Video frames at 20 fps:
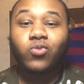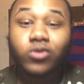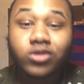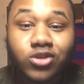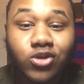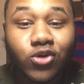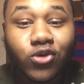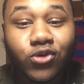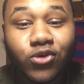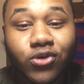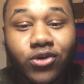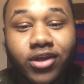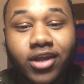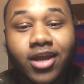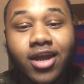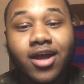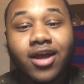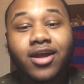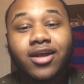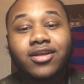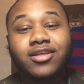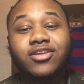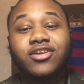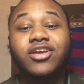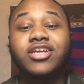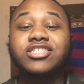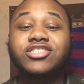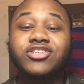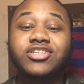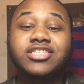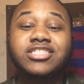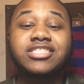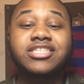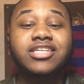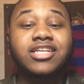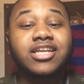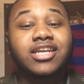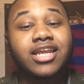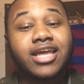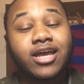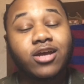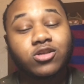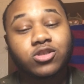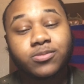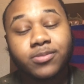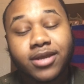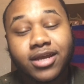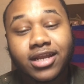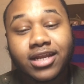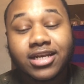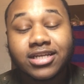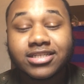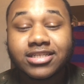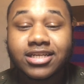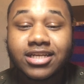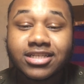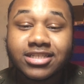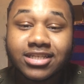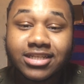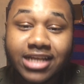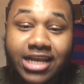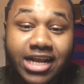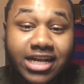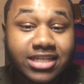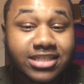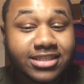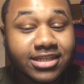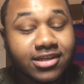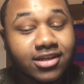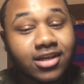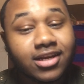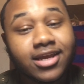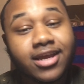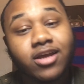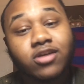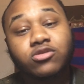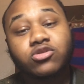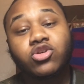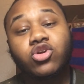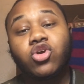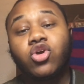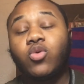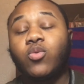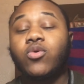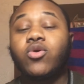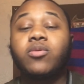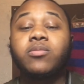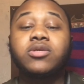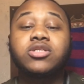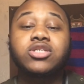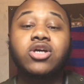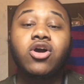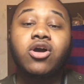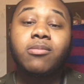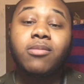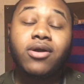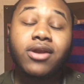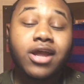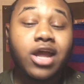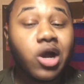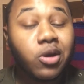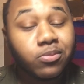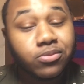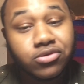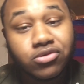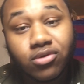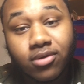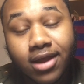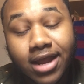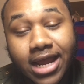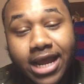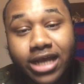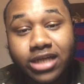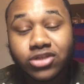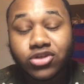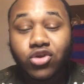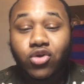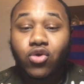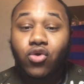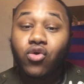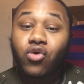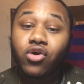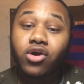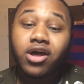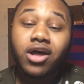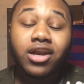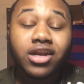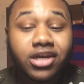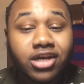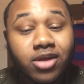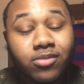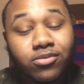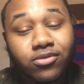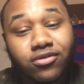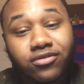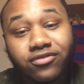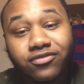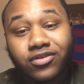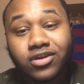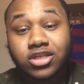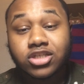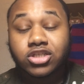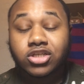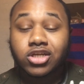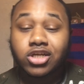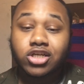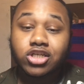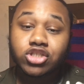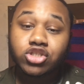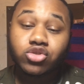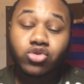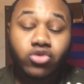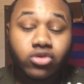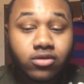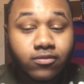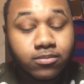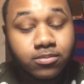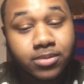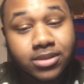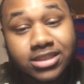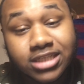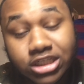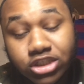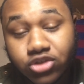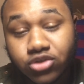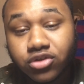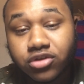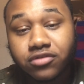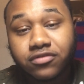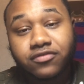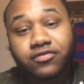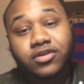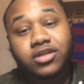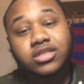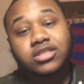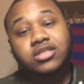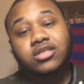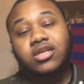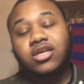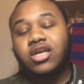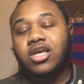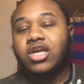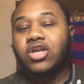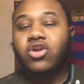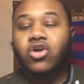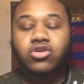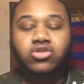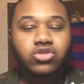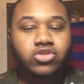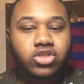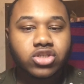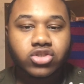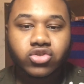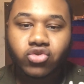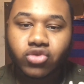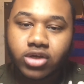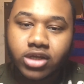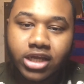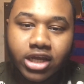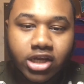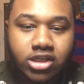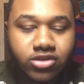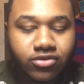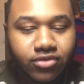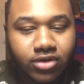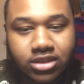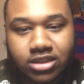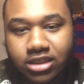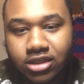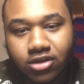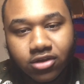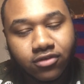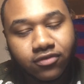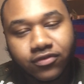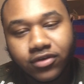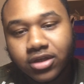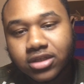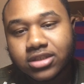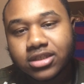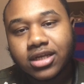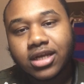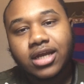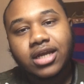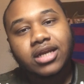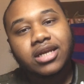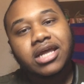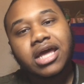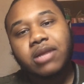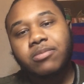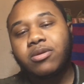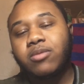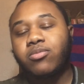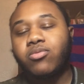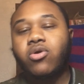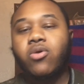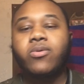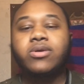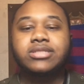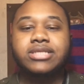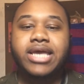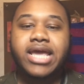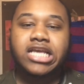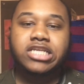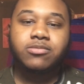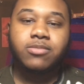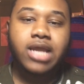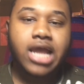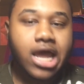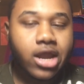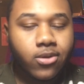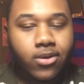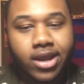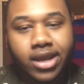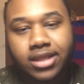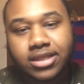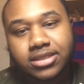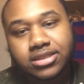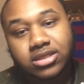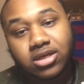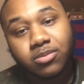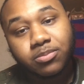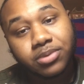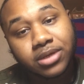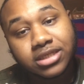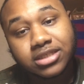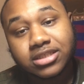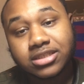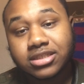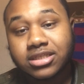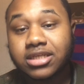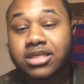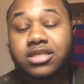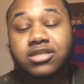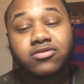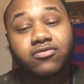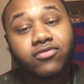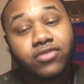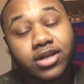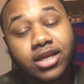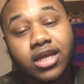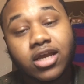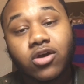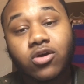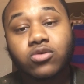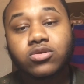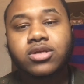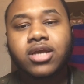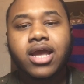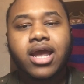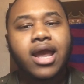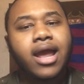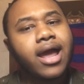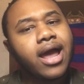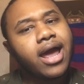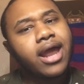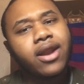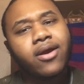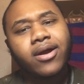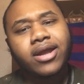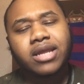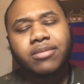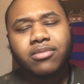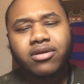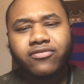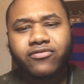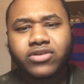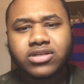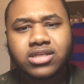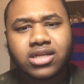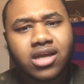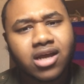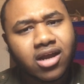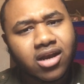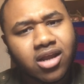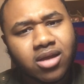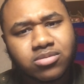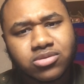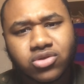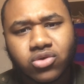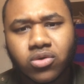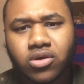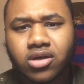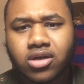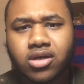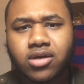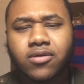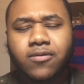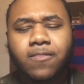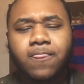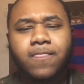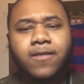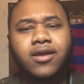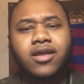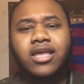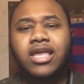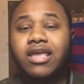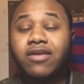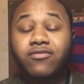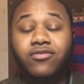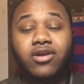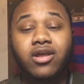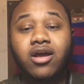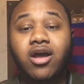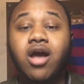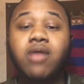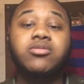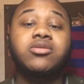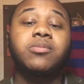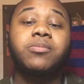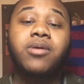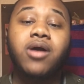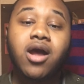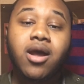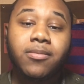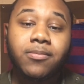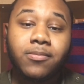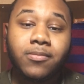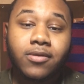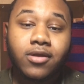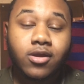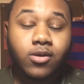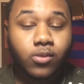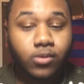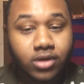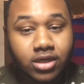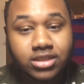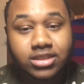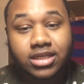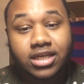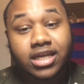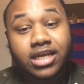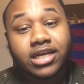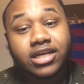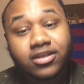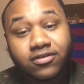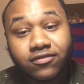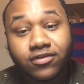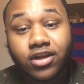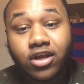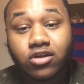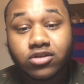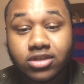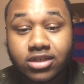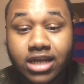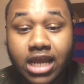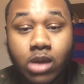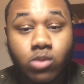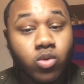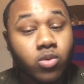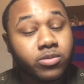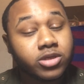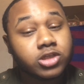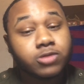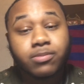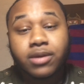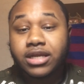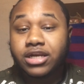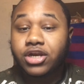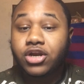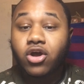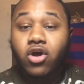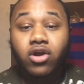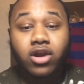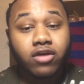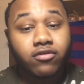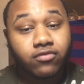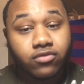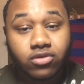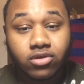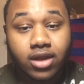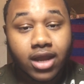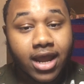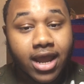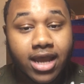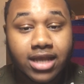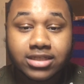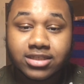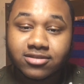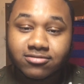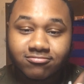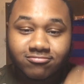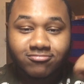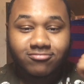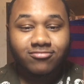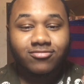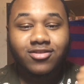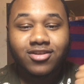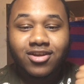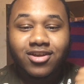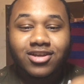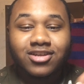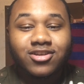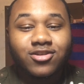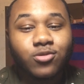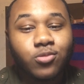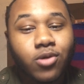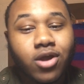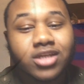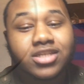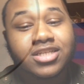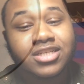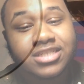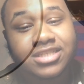What's going on, y'all? You're entering the Cichlid Lounge, man. Listen here, today in the Cichlid Lounge, we're going to be talking about and helping you guys on coloring up your fish, showing the potential of your fish, and also just showing the characteristics of your fish. A lot of people always ask me, how do I get these good pictures, these good videos, and how do I get my fish to color up so good? Even at hamster pop. Well, listen here, in this video today, we'll be explaining all that for you guys. You watching the